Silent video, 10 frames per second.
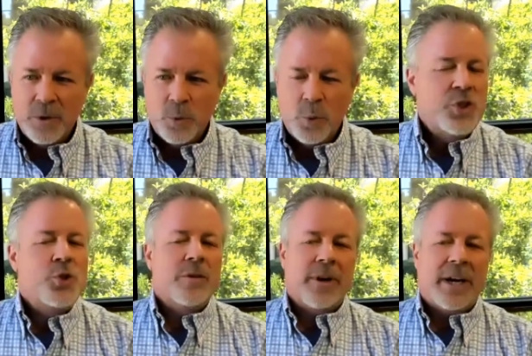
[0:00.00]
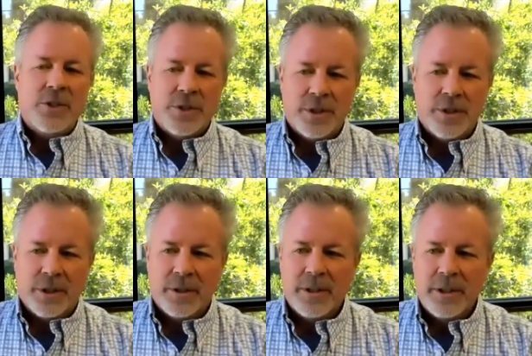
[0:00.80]
What's your advice to her?
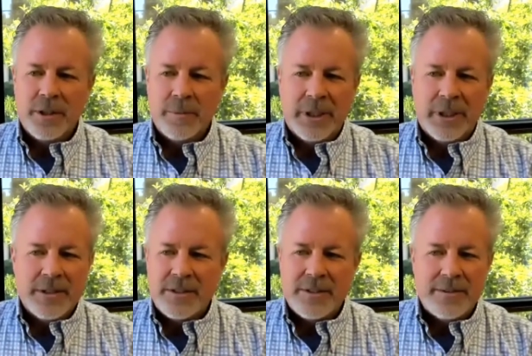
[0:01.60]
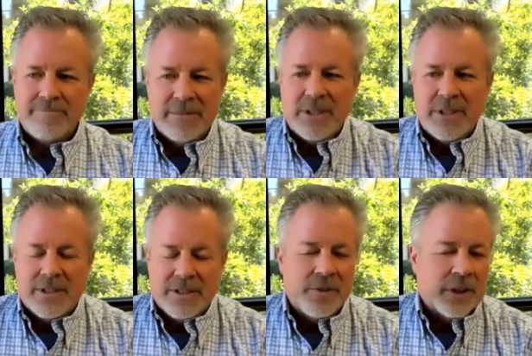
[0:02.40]
Because
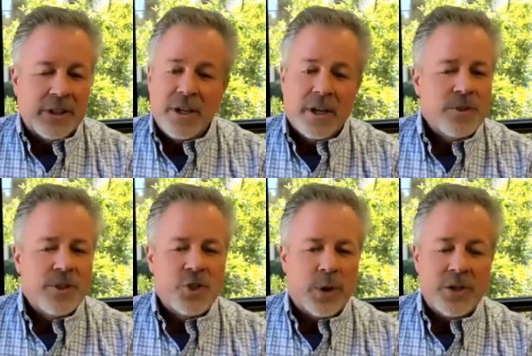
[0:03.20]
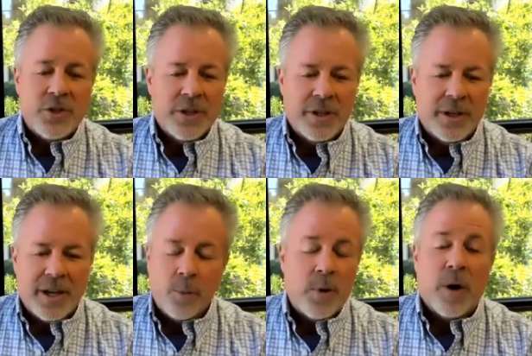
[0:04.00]
it's a very tough situation. And I
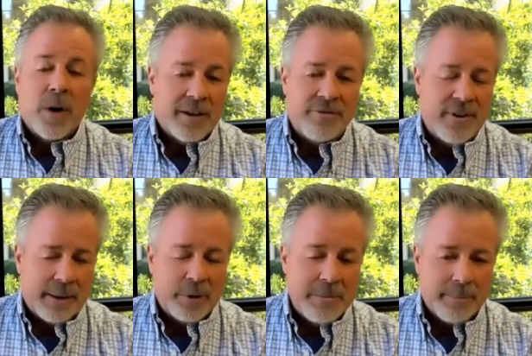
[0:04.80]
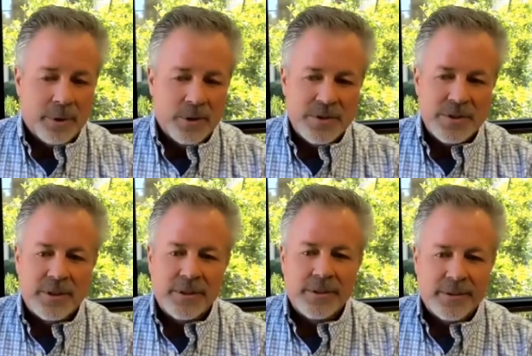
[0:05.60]
think we all have family members
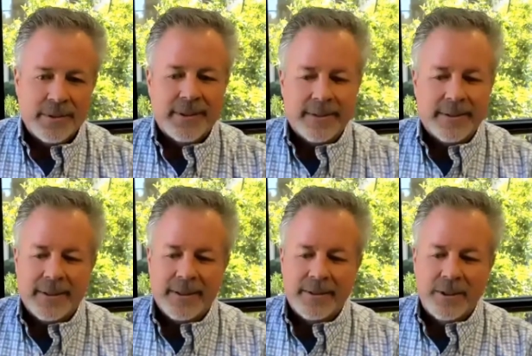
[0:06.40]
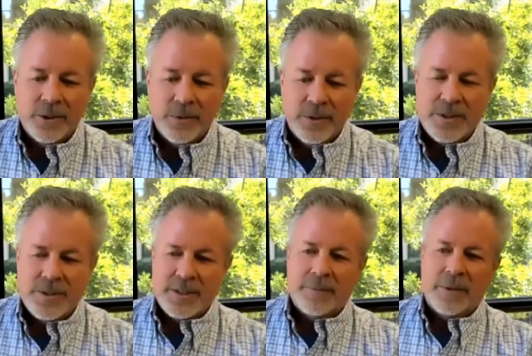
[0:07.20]
that, uh, you know, this
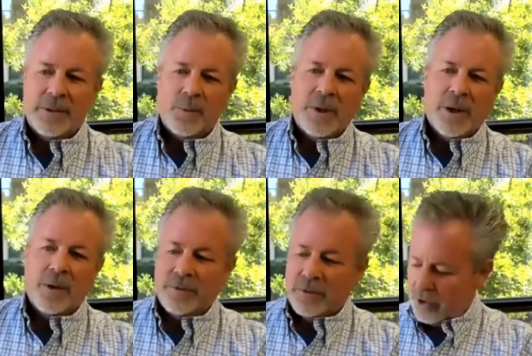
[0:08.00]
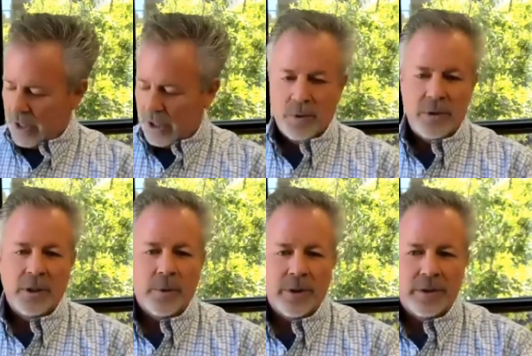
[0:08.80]
is something that we all have to try to
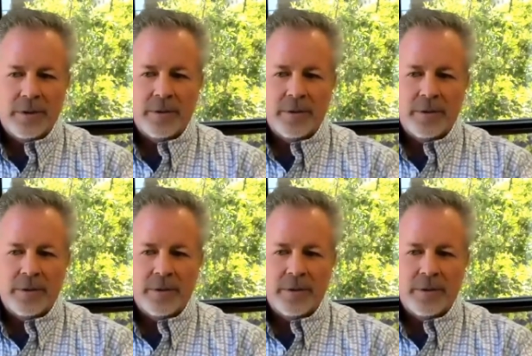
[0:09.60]
deal with.